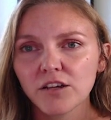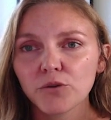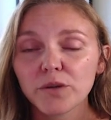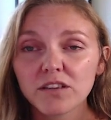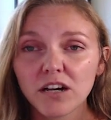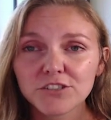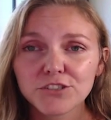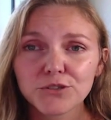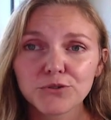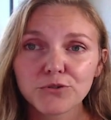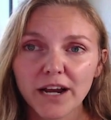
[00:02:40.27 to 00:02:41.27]
We launched a
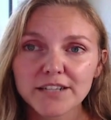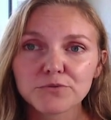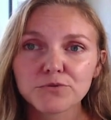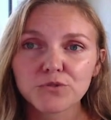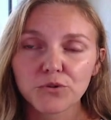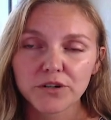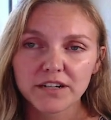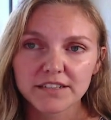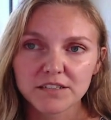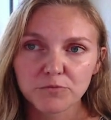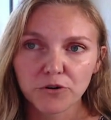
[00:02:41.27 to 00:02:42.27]
new grassroots
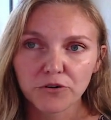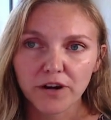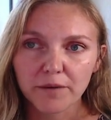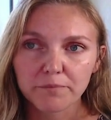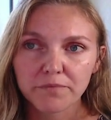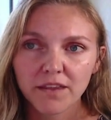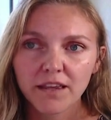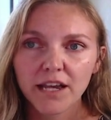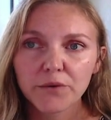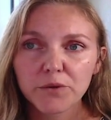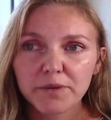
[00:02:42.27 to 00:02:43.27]
organizing program,
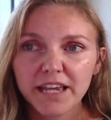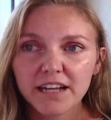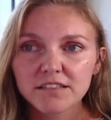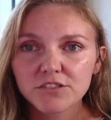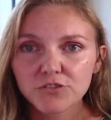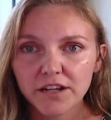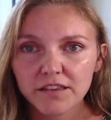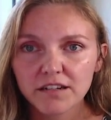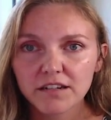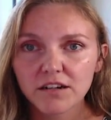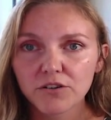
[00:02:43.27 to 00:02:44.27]
and we began
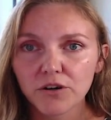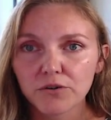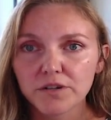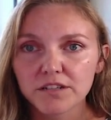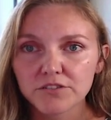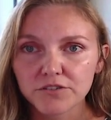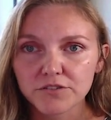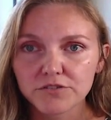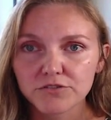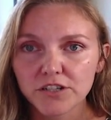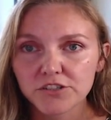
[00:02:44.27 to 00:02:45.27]
strengthening our own internal
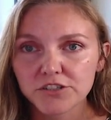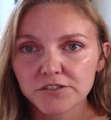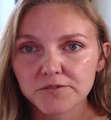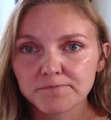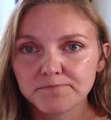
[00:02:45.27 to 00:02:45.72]
structures.